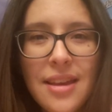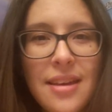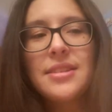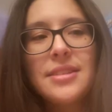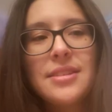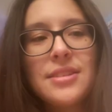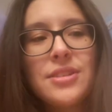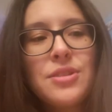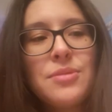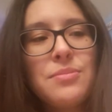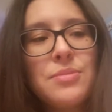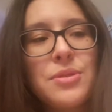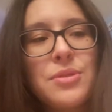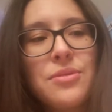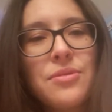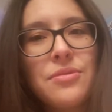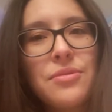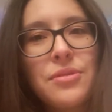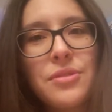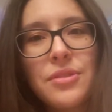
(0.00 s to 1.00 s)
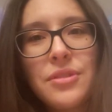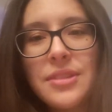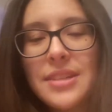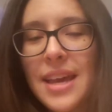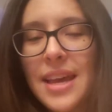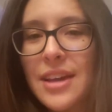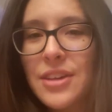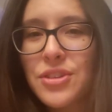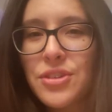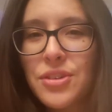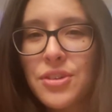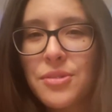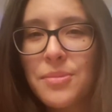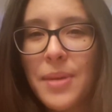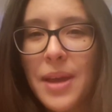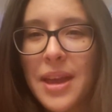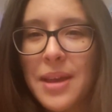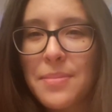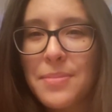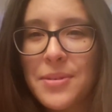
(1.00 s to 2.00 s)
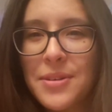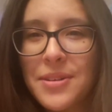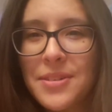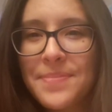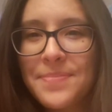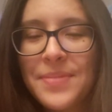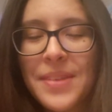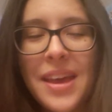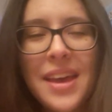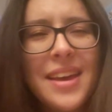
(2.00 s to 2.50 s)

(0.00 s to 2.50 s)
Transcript: And it's such a beautiful textured paper.